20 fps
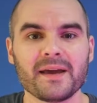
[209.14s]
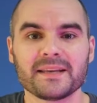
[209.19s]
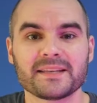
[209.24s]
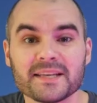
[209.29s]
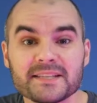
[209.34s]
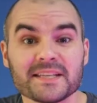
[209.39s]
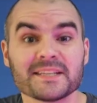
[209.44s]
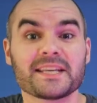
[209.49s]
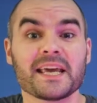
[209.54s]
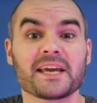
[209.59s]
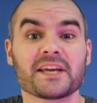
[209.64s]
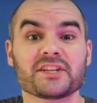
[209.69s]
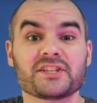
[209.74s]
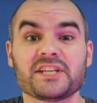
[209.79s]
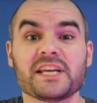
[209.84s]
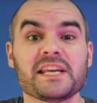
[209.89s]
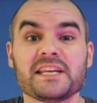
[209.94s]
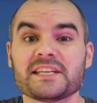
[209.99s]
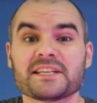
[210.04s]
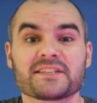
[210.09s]
It doesn't take a
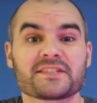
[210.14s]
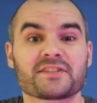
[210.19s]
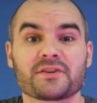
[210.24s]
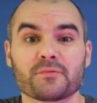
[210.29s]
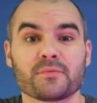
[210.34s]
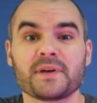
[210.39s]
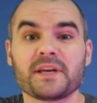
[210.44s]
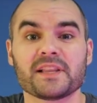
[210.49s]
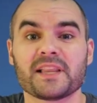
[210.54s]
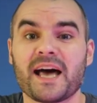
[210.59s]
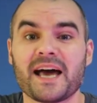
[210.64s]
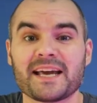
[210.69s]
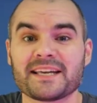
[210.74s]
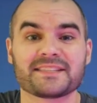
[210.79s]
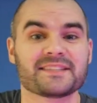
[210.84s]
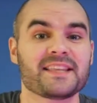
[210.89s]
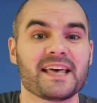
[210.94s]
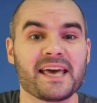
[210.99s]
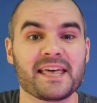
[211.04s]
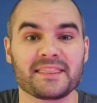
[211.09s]
genius to
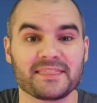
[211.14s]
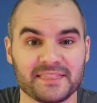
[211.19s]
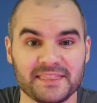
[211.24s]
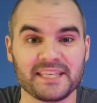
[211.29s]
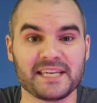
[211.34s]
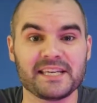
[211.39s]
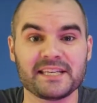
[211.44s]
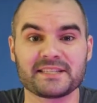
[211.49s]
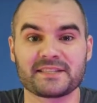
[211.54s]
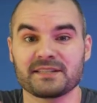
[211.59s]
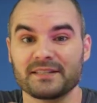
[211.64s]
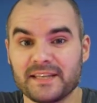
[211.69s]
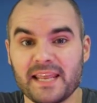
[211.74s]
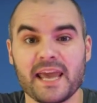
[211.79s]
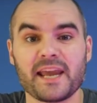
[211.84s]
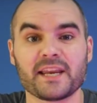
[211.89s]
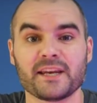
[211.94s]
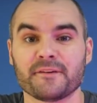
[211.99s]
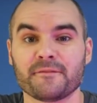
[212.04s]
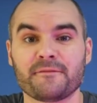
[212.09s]
realize that these
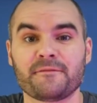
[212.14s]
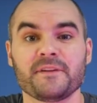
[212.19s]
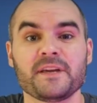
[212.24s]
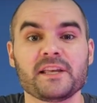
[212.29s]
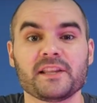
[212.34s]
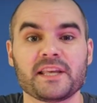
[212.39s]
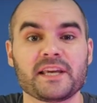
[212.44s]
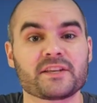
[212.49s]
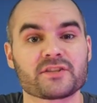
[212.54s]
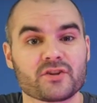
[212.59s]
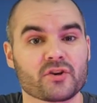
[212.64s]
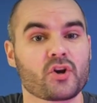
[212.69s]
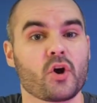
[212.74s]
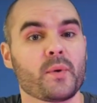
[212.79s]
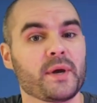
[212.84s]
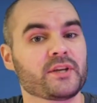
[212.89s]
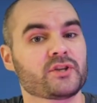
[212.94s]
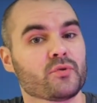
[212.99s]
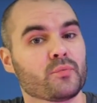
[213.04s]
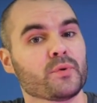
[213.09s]
negative feelings are
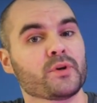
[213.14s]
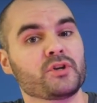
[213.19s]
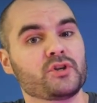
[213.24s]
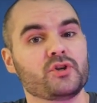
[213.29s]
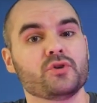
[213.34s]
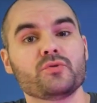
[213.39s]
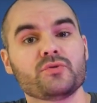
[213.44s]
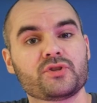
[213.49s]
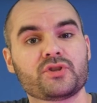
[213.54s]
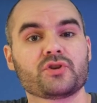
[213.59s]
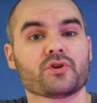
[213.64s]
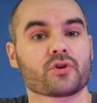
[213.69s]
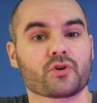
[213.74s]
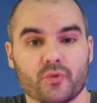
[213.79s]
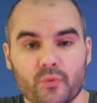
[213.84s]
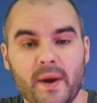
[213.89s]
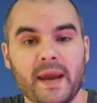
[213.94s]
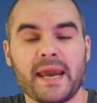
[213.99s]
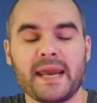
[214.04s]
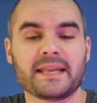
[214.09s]
going to reduce your
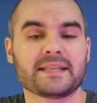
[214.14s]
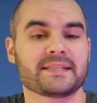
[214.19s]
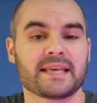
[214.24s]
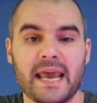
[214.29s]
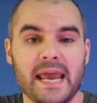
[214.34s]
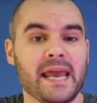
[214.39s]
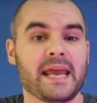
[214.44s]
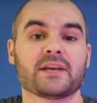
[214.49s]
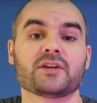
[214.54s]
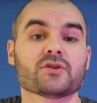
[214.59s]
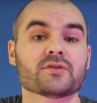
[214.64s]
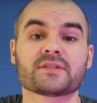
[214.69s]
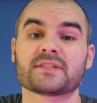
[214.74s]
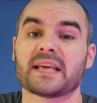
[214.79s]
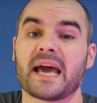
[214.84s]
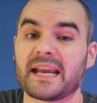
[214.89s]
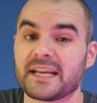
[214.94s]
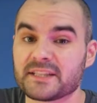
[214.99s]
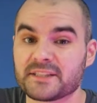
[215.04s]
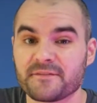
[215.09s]
grades and your
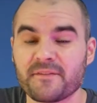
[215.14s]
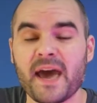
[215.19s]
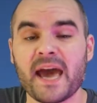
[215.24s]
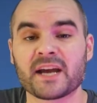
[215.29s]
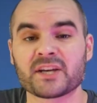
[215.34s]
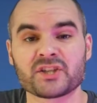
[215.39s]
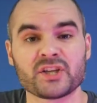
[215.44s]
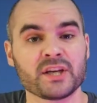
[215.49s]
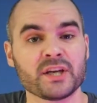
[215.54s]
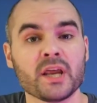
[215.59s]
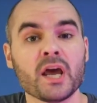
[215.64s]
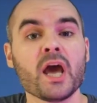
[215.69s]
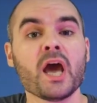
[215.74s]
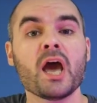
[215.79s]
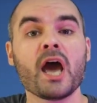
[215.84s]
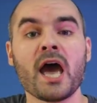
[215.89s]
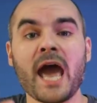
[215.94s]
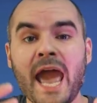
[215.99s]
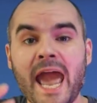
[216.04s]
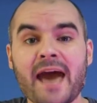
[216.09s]
satisfaction.
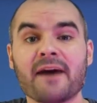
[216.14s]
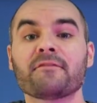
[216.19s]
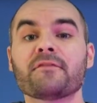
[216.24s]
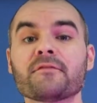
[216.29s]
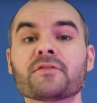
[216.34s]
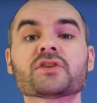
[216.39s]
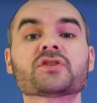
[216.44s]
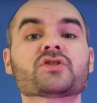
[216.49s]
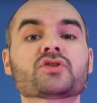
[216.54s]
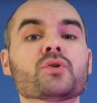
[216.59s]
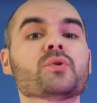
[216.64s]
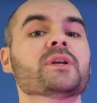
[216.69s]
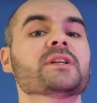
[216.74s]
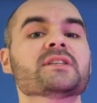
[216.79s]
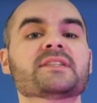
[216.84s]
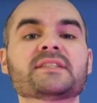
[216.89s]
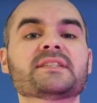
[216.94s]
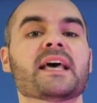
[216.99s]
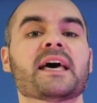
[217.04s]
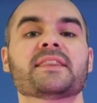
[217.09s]
Half of the
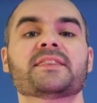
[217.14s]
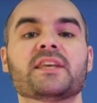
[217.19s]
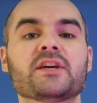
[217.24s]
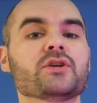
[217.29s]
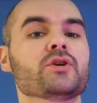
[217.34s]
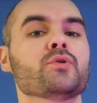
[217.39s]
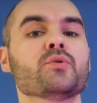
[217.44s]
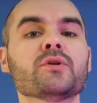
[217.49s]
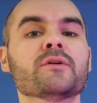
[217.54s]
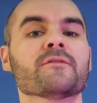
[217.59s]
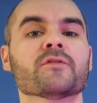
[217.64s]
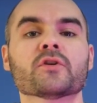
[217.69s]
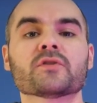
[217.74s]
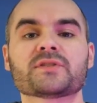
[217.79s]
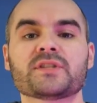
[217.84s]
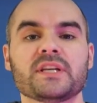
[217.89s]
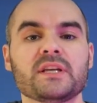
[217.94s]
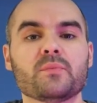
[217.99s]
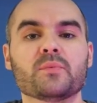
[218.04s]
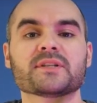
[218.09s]
students said that
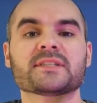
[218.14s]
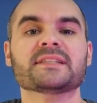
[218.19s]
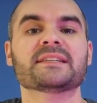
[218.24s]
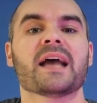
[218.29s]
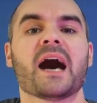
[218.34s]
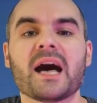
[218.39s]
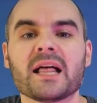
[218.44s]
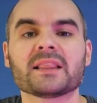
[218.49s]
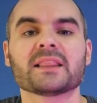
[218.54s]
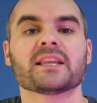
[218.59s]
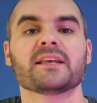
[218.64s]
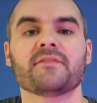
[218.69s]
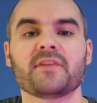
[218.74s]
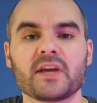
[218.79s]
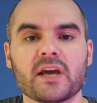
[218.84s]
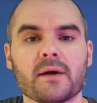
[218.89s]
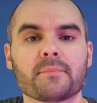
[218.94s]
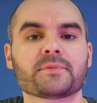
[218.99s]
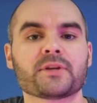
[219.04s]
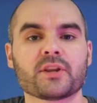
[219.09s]
university was not
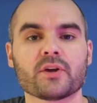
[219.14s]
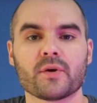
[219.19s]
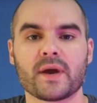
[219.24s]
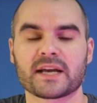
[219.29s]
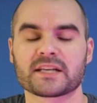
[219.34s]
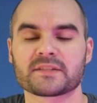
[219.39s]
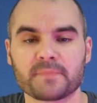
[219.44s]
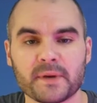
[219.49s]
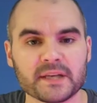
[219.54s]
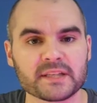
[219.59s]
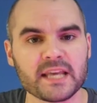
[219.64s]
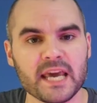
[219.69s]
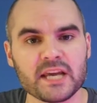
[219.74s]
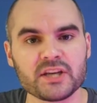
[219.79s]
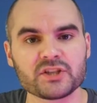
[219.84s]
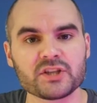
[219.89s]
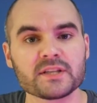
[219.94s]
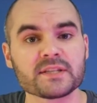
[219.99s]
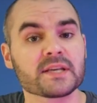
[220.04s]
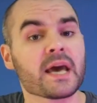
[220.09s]
living up to their
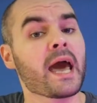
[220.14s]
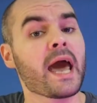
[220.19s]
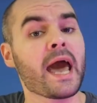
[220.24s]
expectations,